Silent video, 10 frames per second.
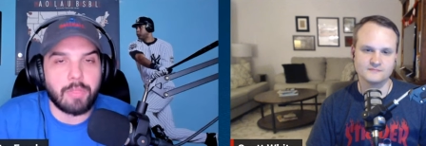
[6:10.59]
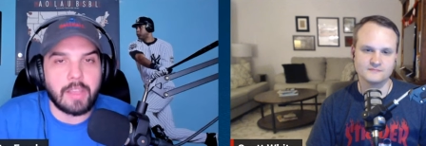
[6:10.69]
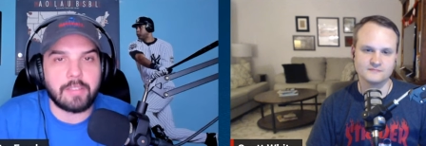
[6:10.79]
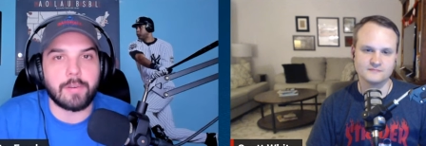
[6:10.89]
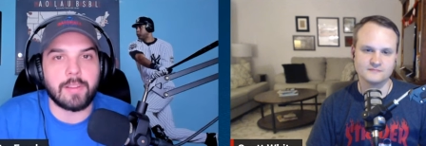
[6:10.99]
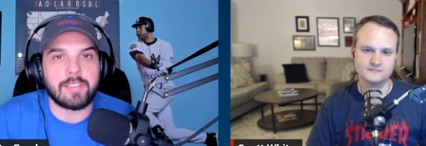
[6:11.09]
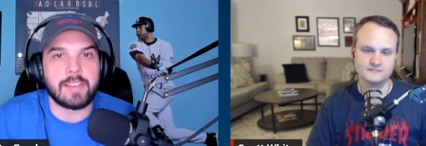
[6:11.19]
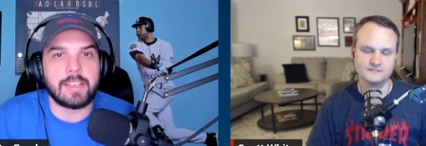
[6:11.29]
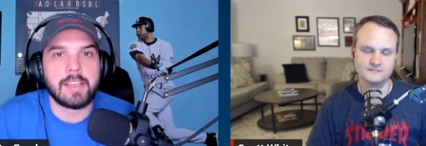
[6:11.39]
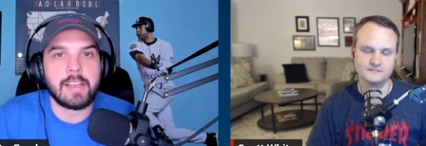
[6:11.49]
Speaker 1: Thanks for
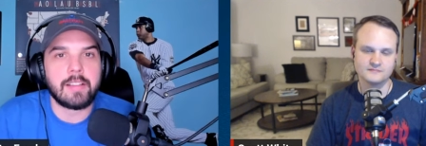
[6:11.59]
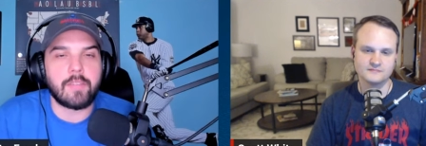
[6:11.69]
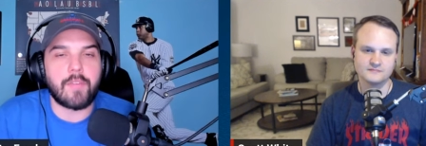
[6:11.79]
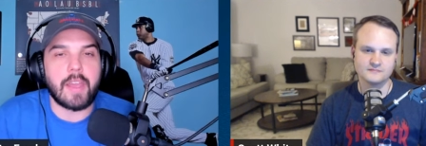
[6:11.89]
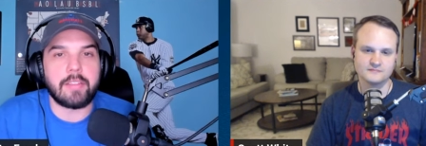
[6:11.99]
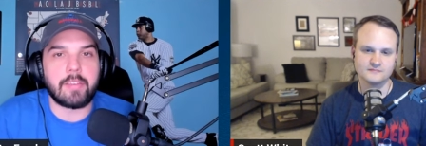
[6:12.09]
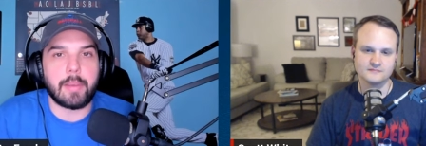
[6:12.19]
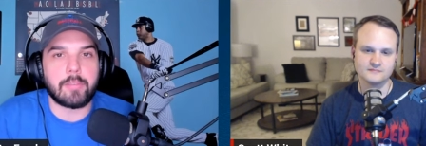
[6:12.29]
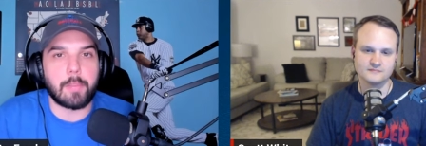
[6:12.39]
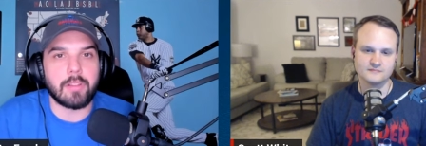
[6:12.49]
listening to Fantasy
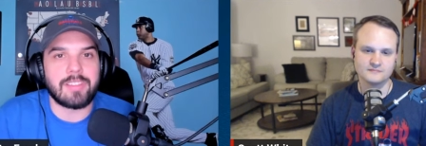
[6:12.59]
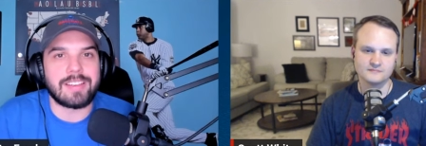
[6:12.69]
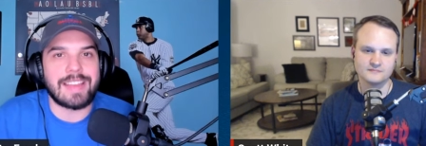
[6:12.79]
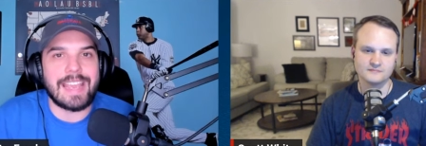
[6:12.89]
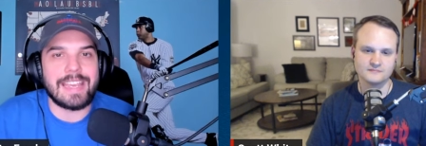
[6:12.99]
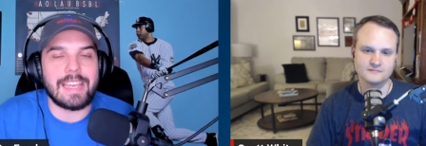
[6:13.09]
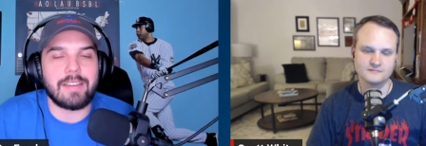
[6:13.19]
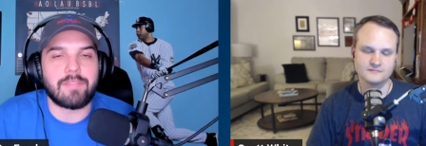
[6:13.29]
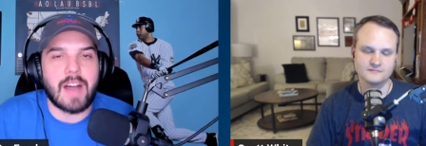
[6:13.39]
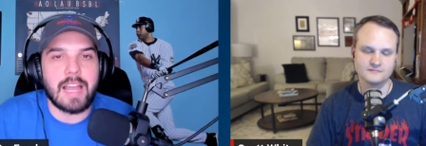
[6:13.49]
Baseball Today
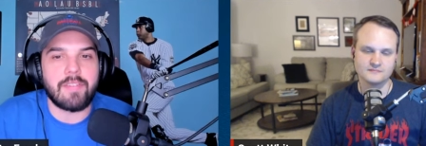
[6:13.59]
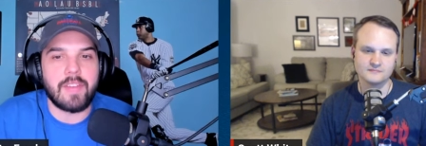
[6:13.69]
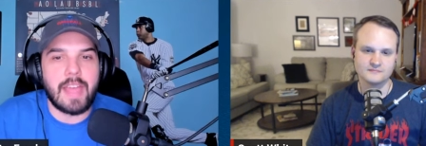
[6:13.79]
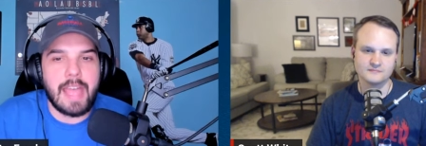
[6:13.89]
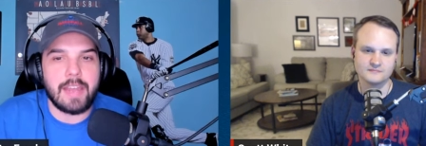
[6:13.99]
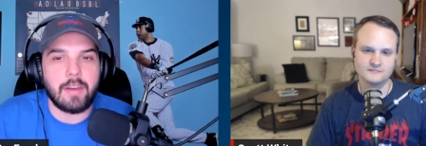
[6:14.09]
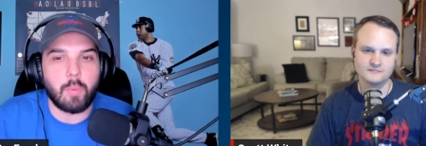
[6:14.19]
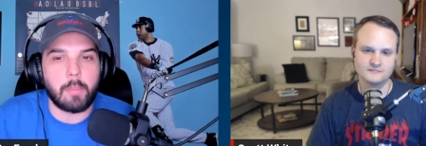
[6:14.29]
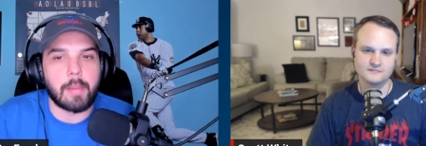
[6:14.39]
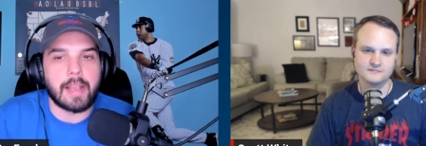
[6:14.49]
in 5, and
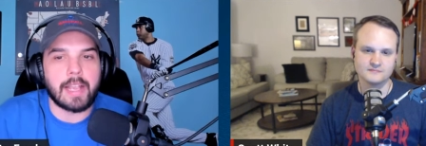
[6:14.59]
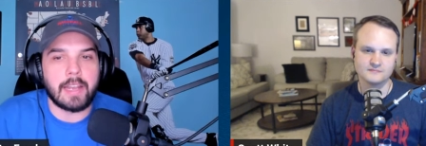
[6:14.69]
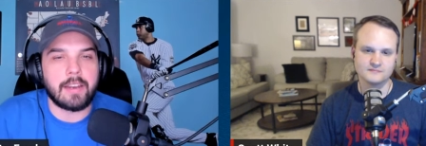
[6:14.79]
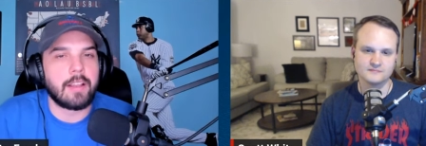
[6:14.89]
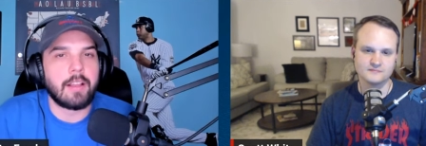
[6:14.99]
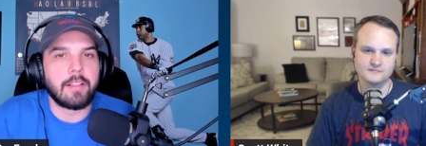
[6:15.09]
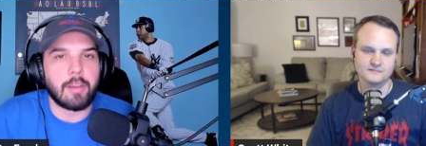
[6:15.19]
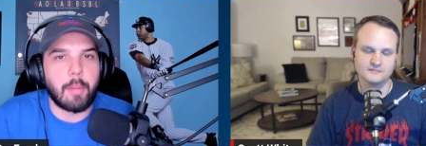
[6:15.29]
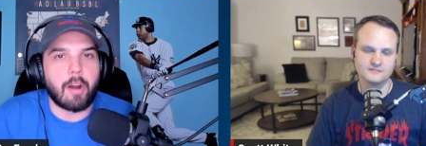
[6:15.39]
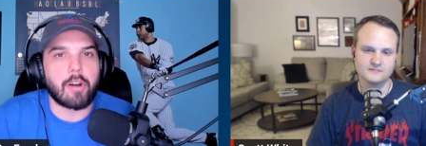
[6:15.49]
we'll be back again
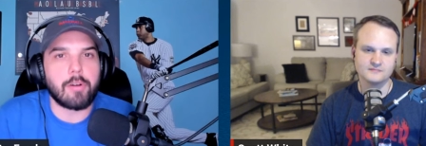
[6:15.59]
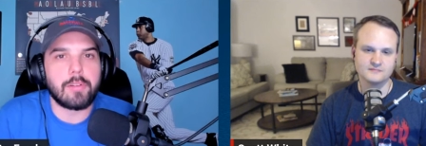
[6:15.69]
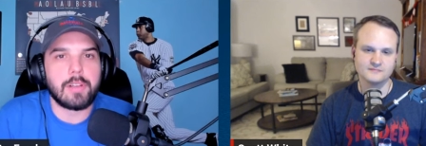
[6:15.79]
tomorrow.